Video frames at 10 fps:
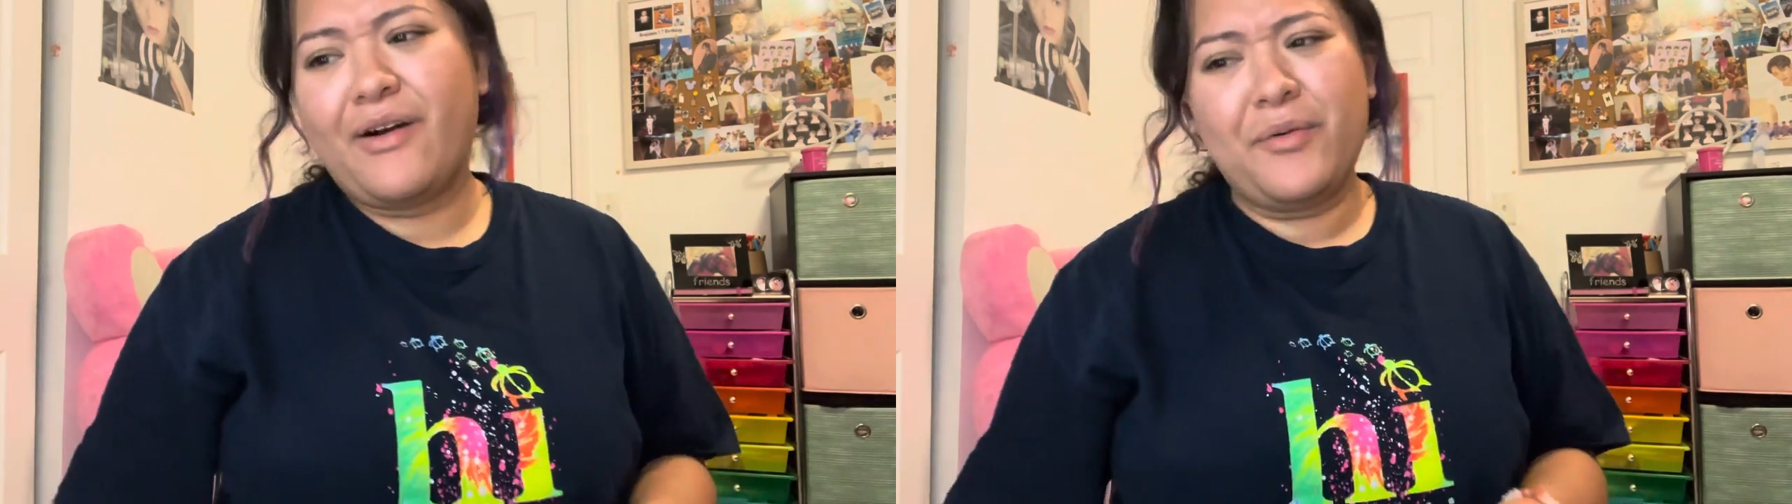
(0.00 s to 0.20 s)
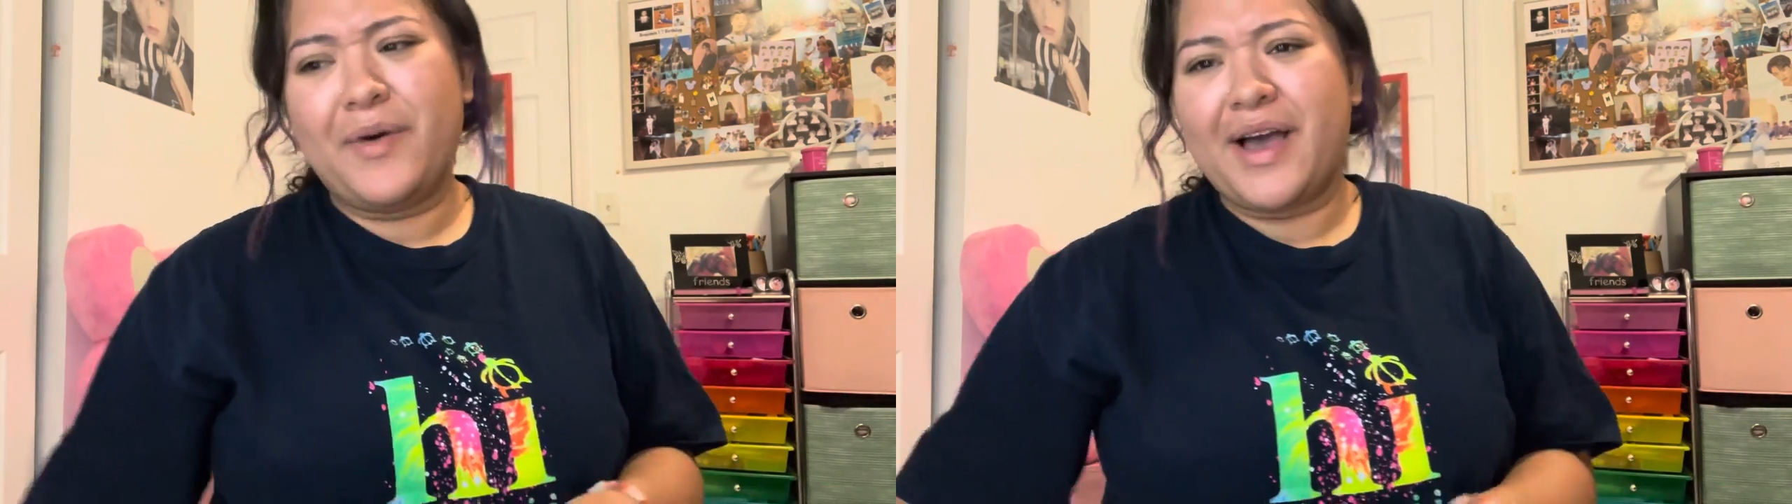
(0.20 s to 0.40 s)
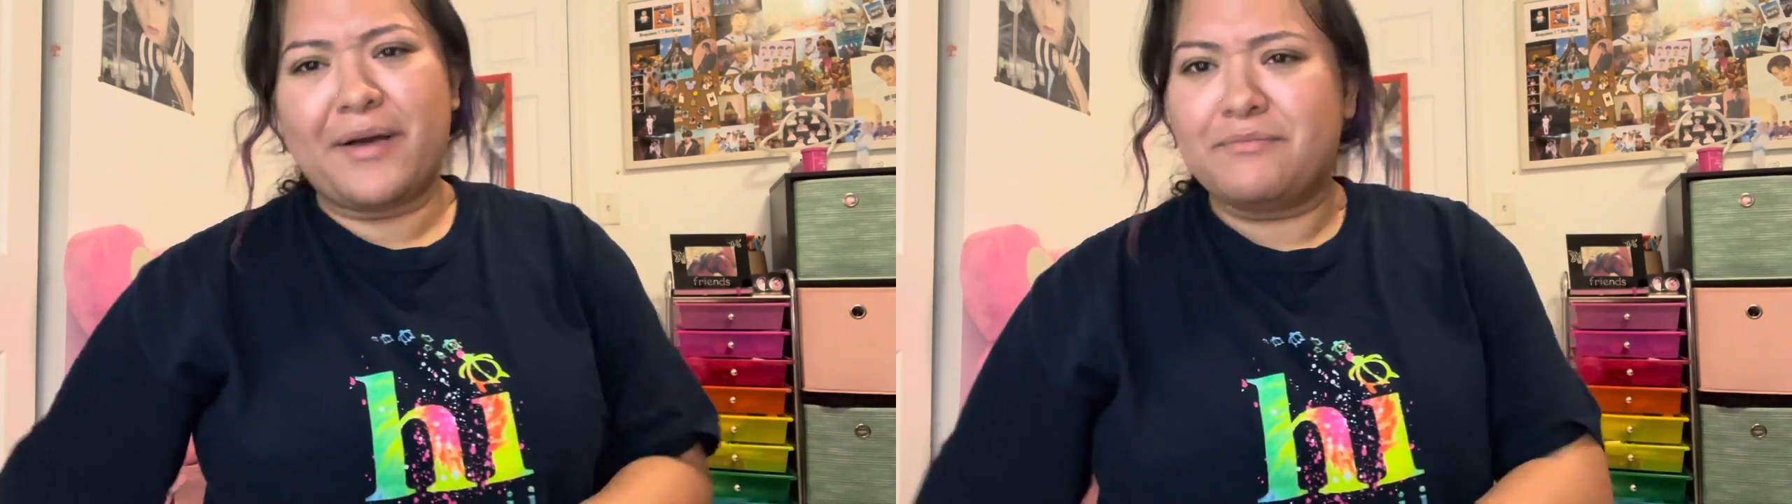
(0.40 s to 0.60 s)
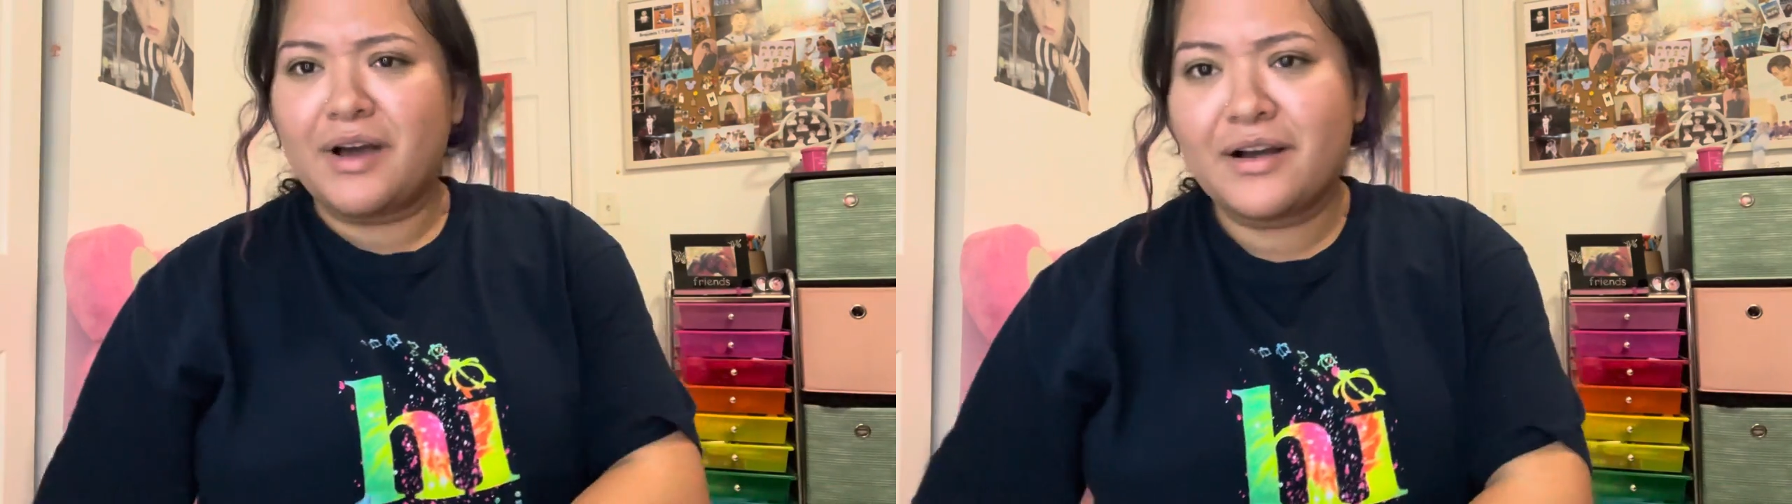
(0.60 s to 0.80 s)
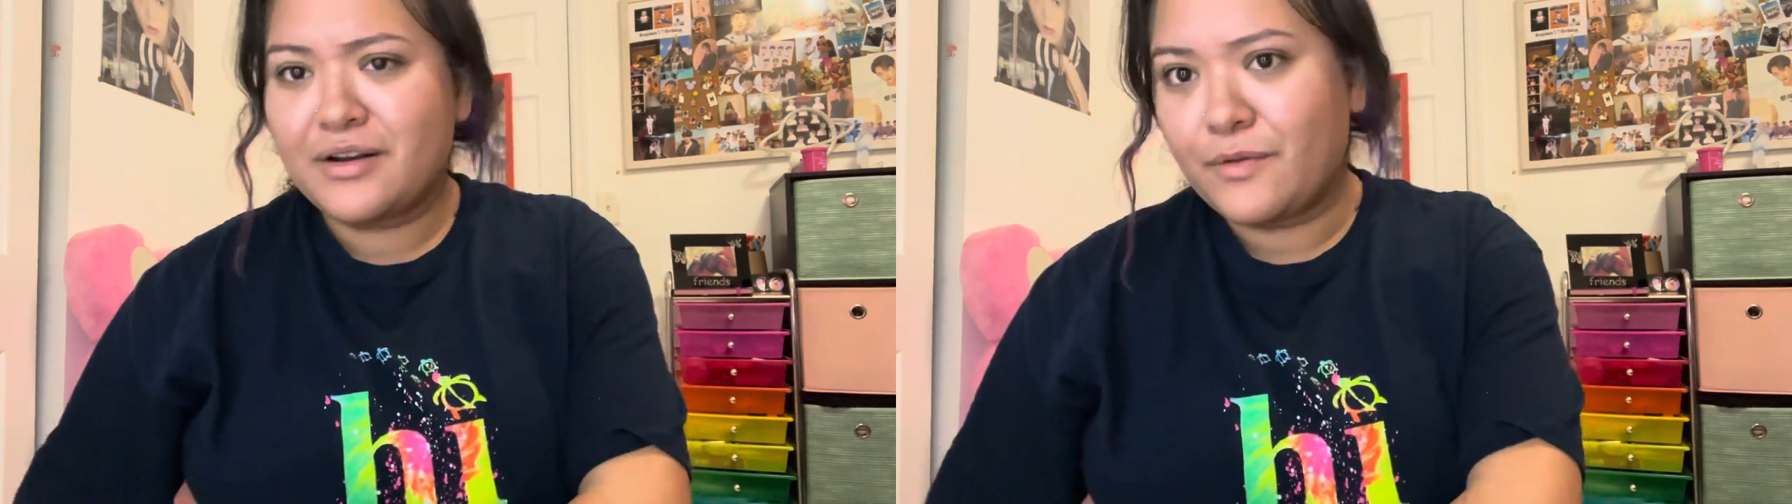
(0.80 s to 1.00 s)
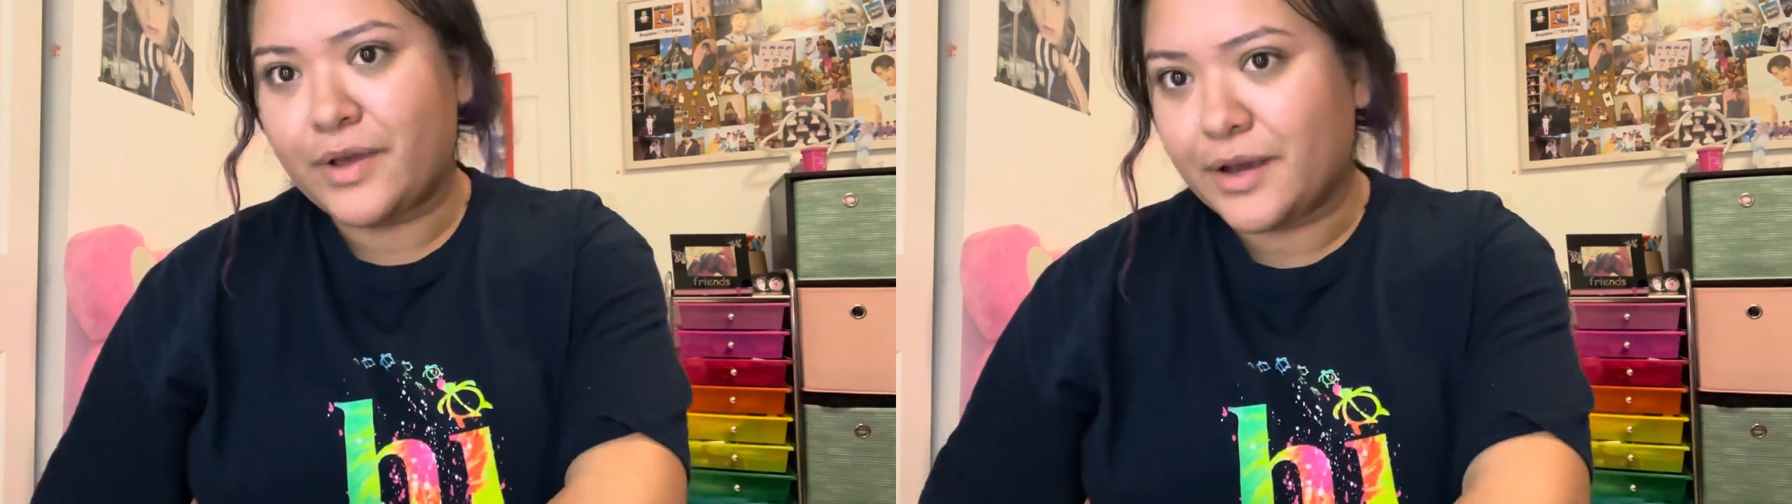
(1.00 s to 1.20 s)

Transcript: oh bet, I'm not gonna wake